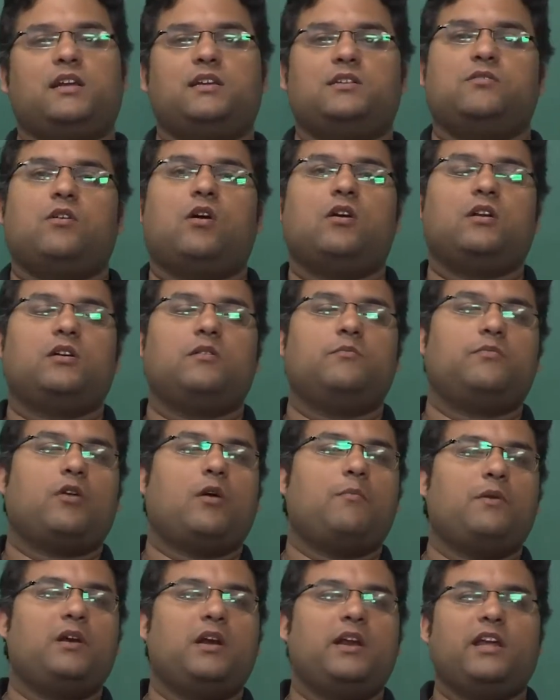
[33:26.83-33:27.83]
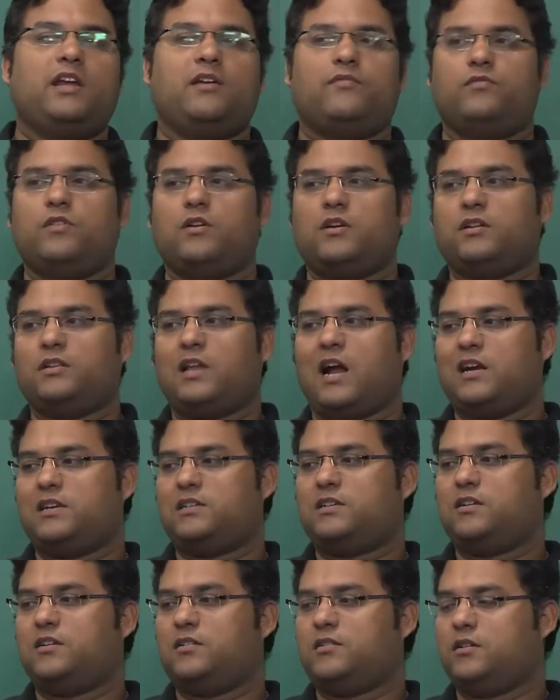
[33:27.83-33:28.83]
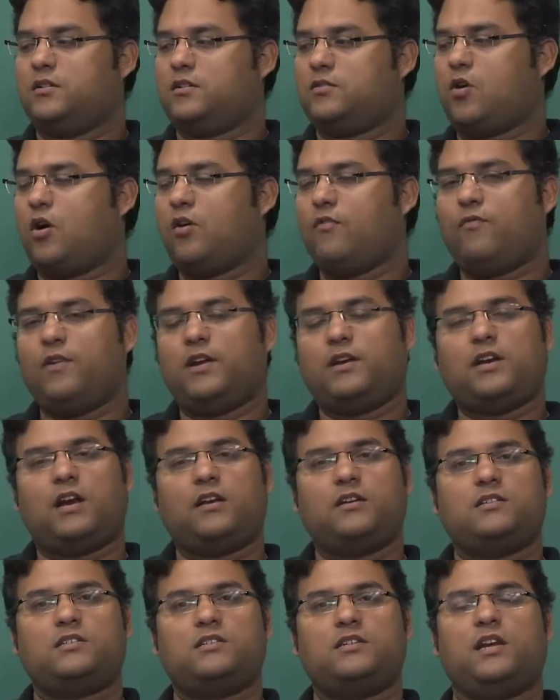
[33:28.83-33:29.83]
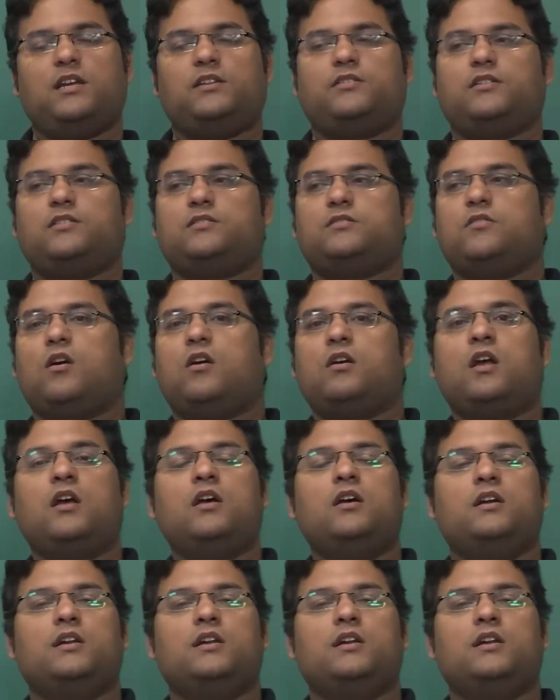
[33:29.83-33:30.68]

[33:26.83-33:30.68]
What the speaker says: is not done properly, if the conflict at this stage is not